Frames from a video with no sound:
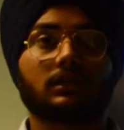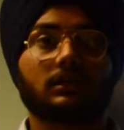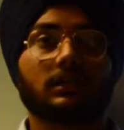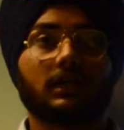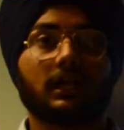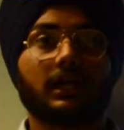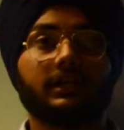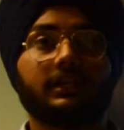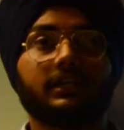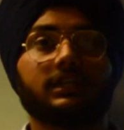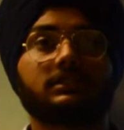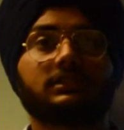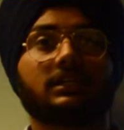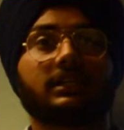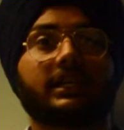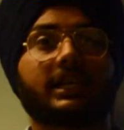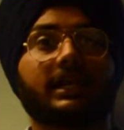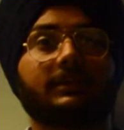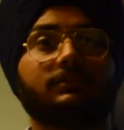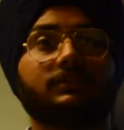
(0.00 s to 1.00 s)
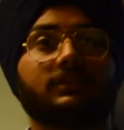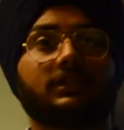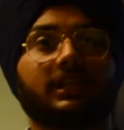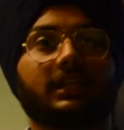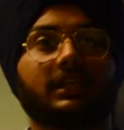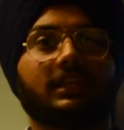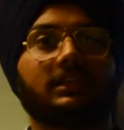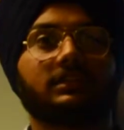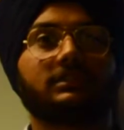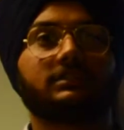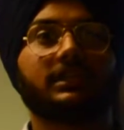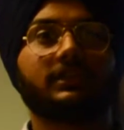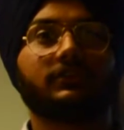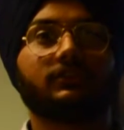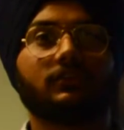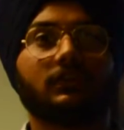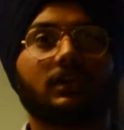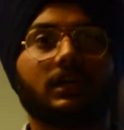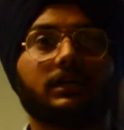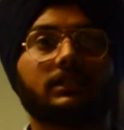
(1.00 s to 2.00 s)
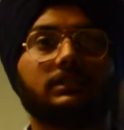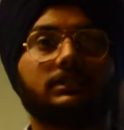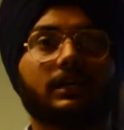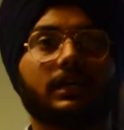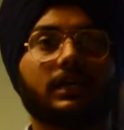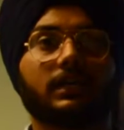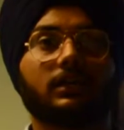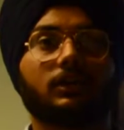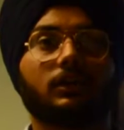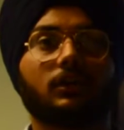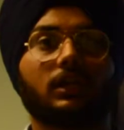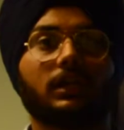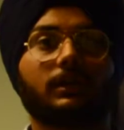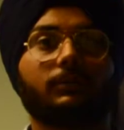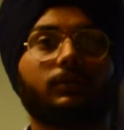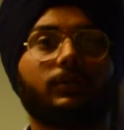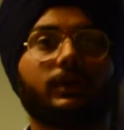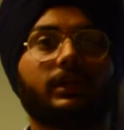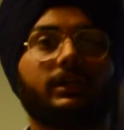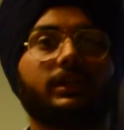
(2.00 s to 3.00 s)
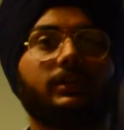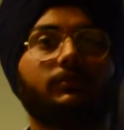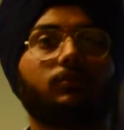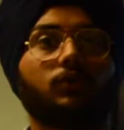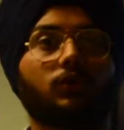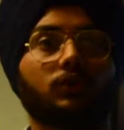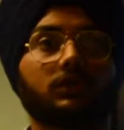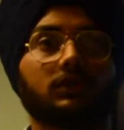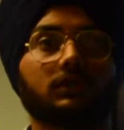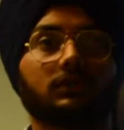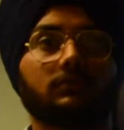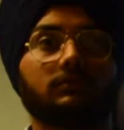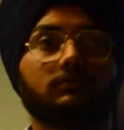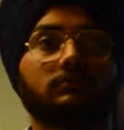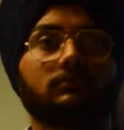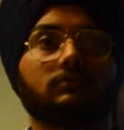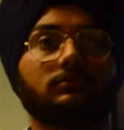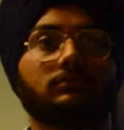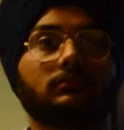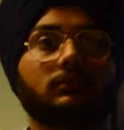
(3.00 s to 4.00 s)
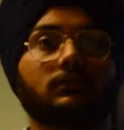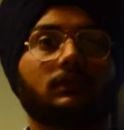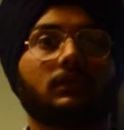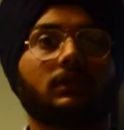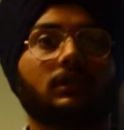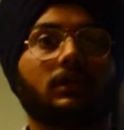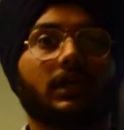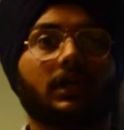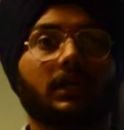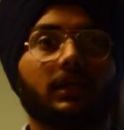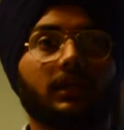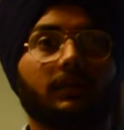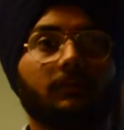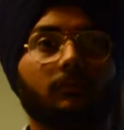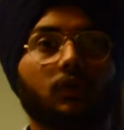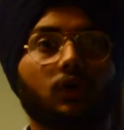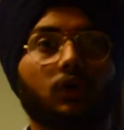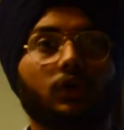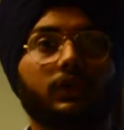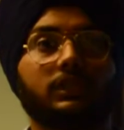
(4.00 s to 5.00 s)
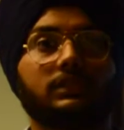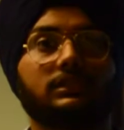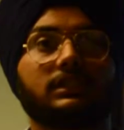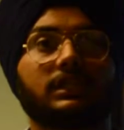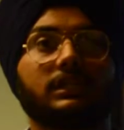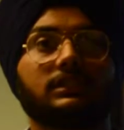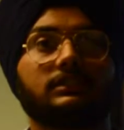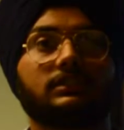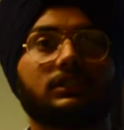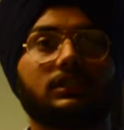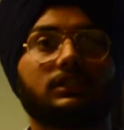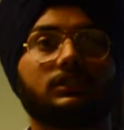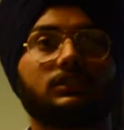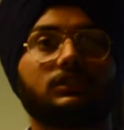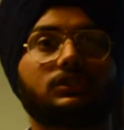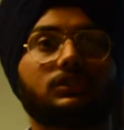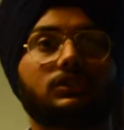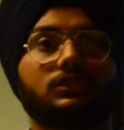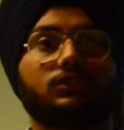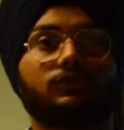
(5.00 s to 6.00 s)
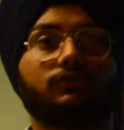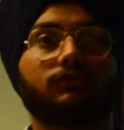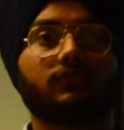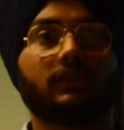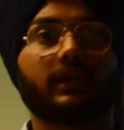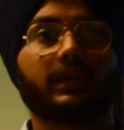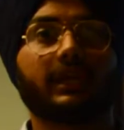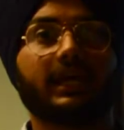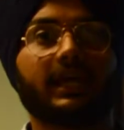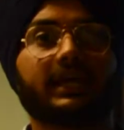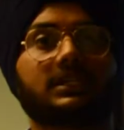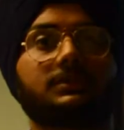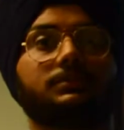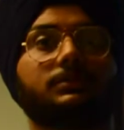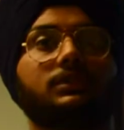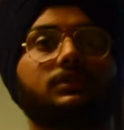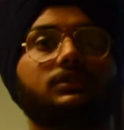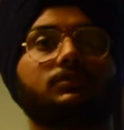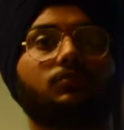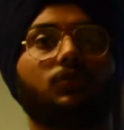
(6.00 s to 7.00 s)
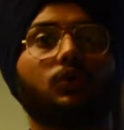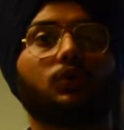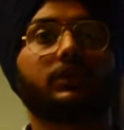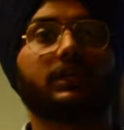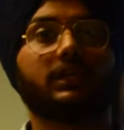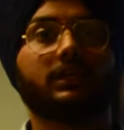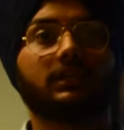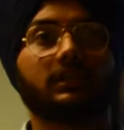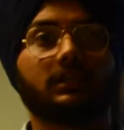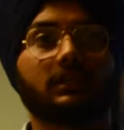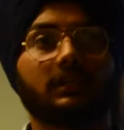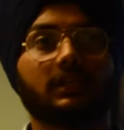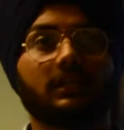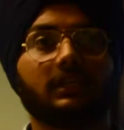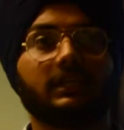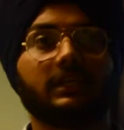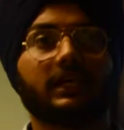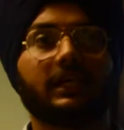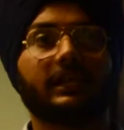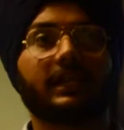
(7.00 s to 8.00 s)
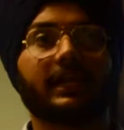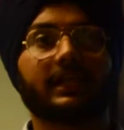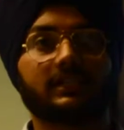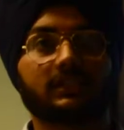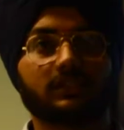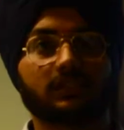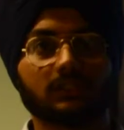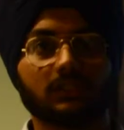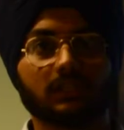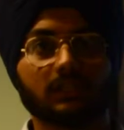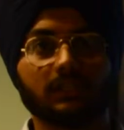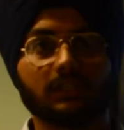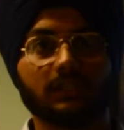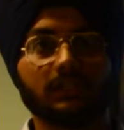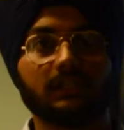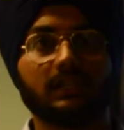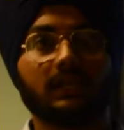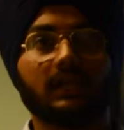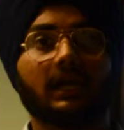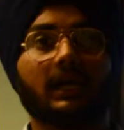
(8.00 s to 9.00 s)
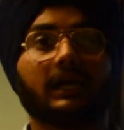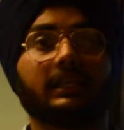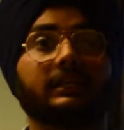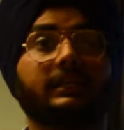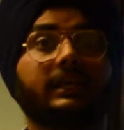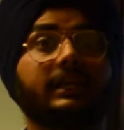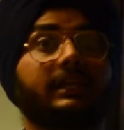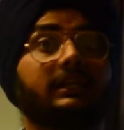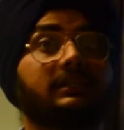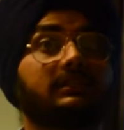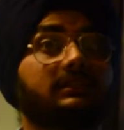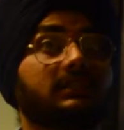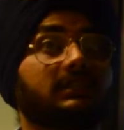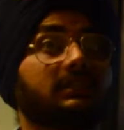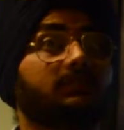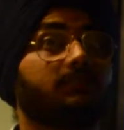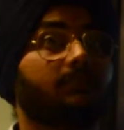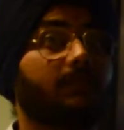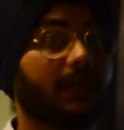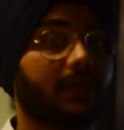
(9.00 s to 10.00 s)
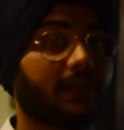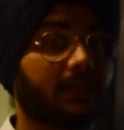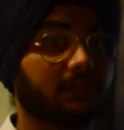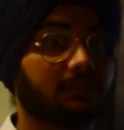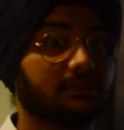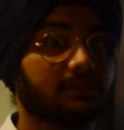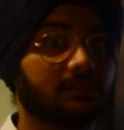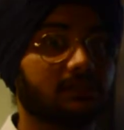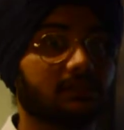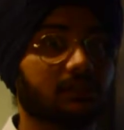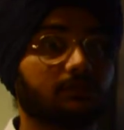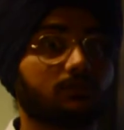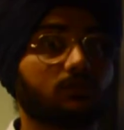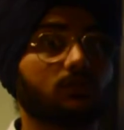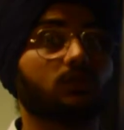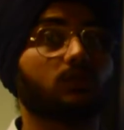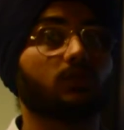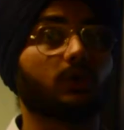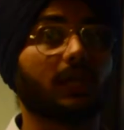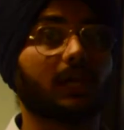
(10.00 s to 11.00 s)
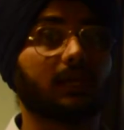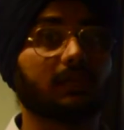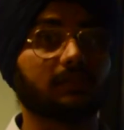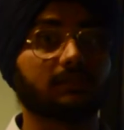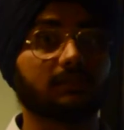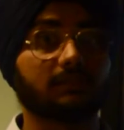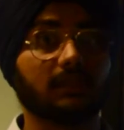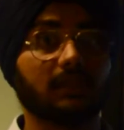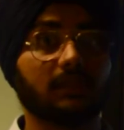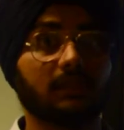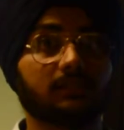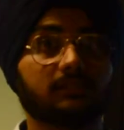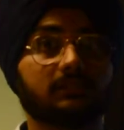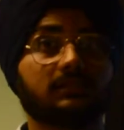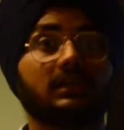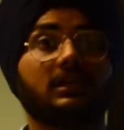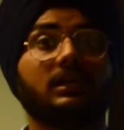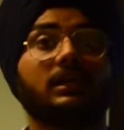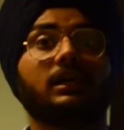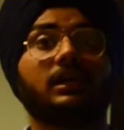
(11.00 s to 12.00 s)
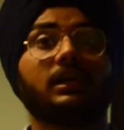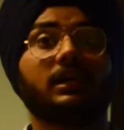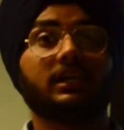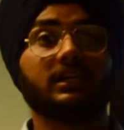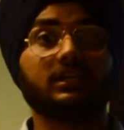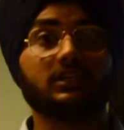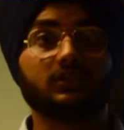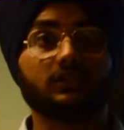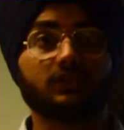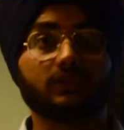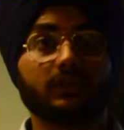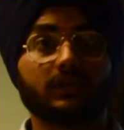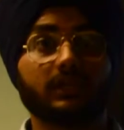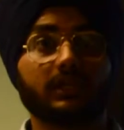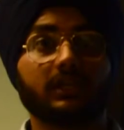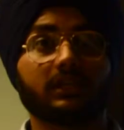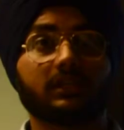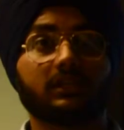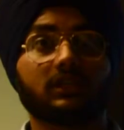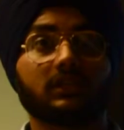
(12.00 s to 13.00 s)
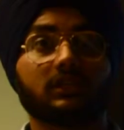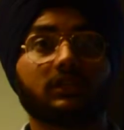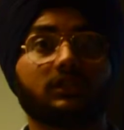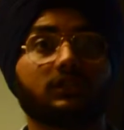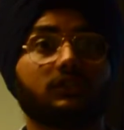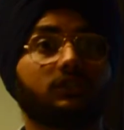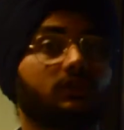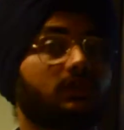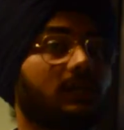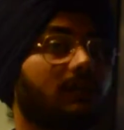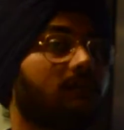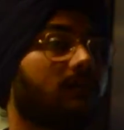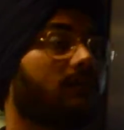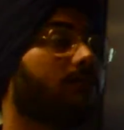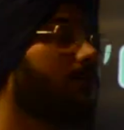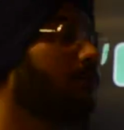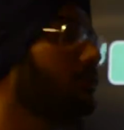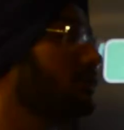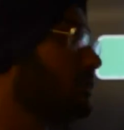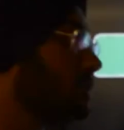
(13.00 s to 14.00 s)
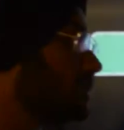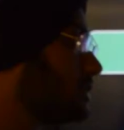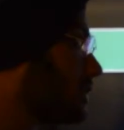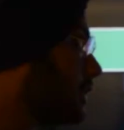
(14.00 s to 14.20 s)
Ideas are captured in a centralized and collaborative portal. Employees can search to find experts both internally and externally, and they can search back-end systems to gather sales history data to develop a business